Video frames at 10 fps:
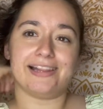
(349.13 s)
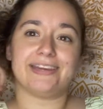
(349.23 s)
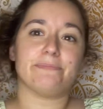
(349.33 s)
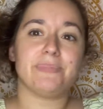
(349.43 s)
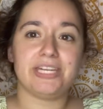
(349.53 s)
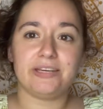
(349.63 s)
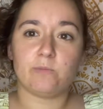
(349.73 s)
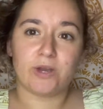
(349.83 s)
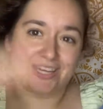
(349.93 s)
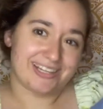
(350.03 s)
medium
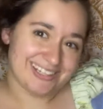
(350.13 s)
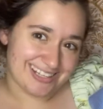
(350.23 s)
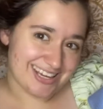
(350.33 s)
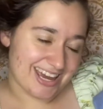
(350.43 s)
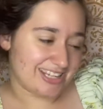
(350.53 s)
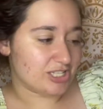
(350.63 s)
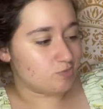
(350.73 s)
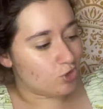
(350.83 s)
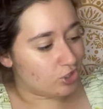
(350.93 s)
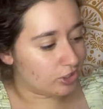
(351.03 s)
weight and
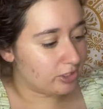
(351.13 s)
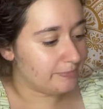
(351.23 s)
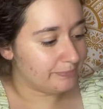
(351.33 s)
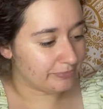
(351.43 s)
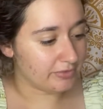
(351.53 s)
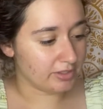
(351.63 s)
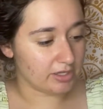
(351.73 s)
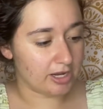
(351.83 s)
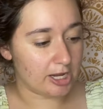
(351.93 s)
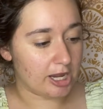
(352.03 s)
smaller.
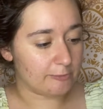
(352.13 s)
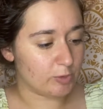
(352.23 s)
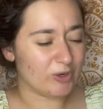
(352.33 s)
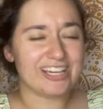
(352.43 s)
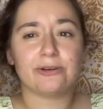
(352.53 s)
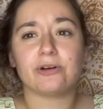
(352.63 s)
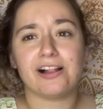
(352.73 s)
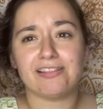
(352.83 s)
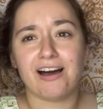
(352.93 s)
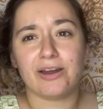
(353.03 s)
I've been working a
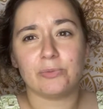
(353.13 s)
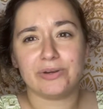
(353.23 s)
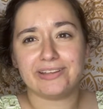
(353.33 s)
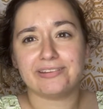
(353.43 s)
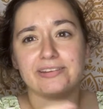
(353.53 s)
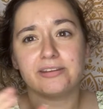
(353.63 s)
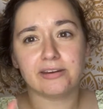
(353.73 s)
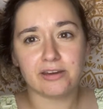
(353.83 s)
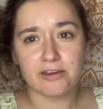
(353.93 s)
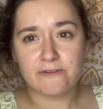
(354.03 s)
lot with
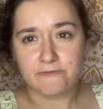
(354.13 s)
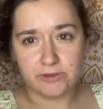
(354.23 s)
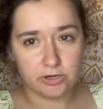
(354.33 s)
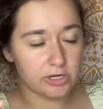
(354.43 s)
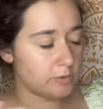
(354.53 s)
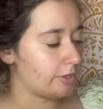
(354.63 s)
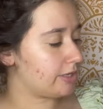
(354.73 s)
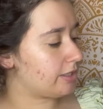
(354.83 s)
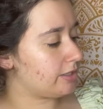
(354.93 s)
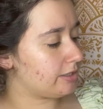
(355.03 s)
fingering weight
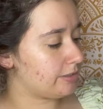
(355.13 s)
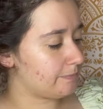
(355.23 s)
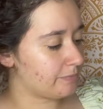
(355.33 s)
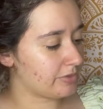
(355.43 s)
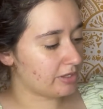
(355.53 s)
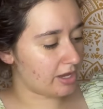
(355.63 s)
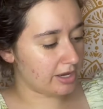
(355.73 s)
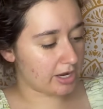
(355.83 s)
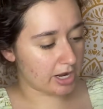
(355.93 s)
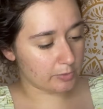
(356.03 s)
lately,
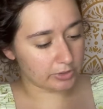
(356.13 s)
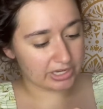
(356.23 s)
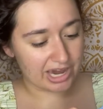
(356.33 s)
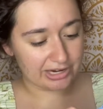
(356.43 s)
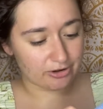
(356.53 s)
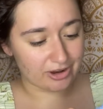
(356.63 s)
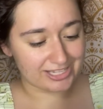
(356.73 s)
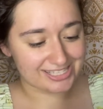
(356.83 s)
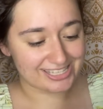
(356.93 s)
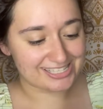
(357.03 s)
and I would
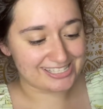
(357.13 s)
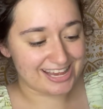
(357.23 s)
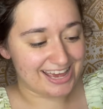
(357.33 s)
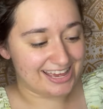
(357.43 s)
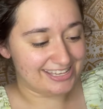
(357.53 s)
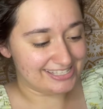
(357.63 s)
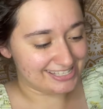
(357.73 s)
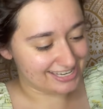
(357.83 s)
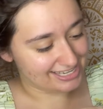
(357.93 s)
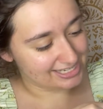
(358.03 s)
categorize this as
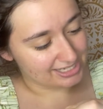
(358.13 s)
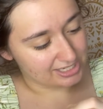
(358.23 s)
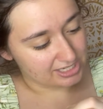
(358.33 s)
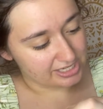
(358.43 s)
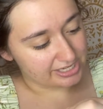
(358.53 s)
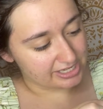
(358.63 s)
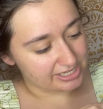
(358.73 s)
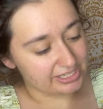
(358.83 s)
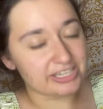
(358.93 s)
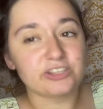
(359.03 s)

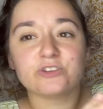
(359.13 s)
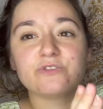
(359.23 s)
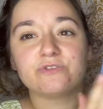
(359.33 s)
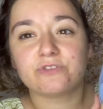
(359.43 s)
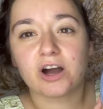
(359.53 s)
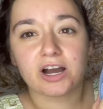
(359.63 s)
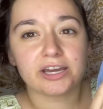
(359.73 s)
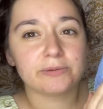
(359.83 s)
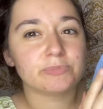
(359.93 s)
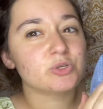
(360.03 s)
either
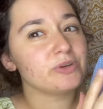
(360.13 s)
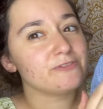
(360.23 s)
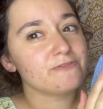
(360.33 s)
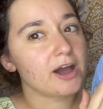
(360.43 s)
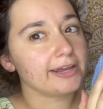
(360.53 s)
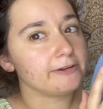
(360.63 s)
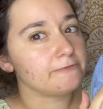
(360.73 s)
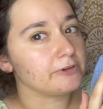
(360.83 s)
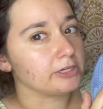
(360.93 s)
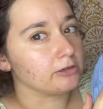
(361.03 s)
fine, between fine and
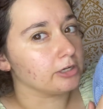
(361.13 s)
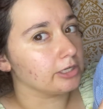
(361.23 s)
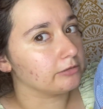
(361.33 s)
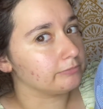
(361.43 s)
fingering.